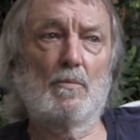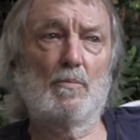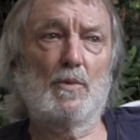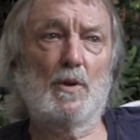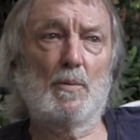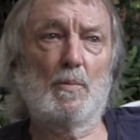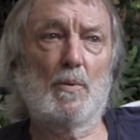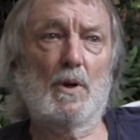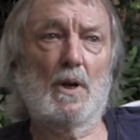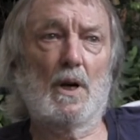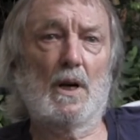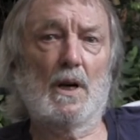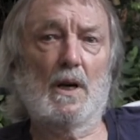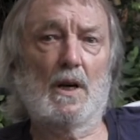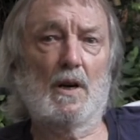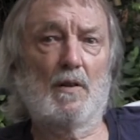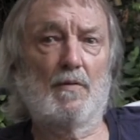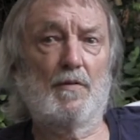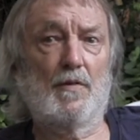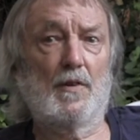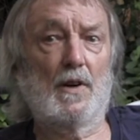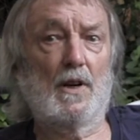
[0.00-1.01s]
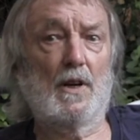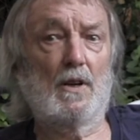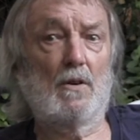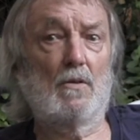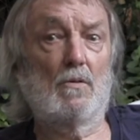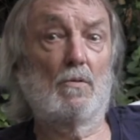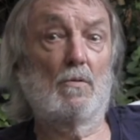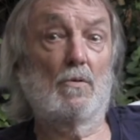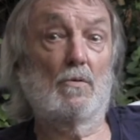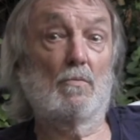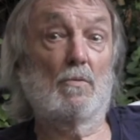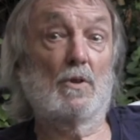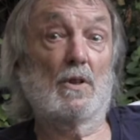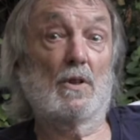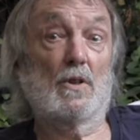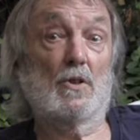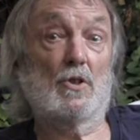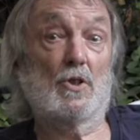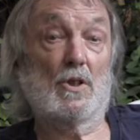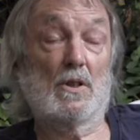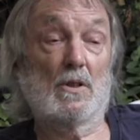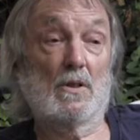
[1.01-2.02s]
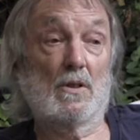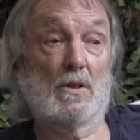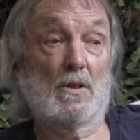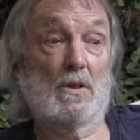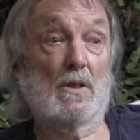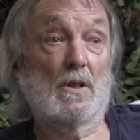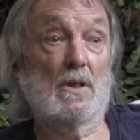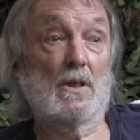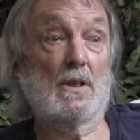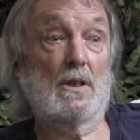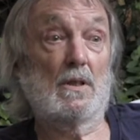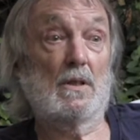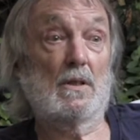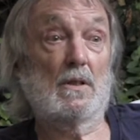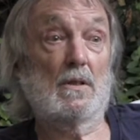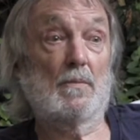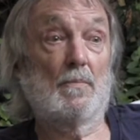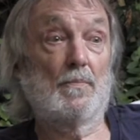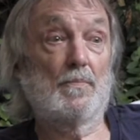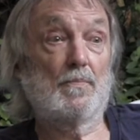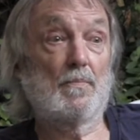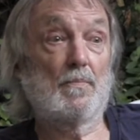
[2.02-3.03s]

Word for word: People like Cafe, who was one of the Chartist leaders.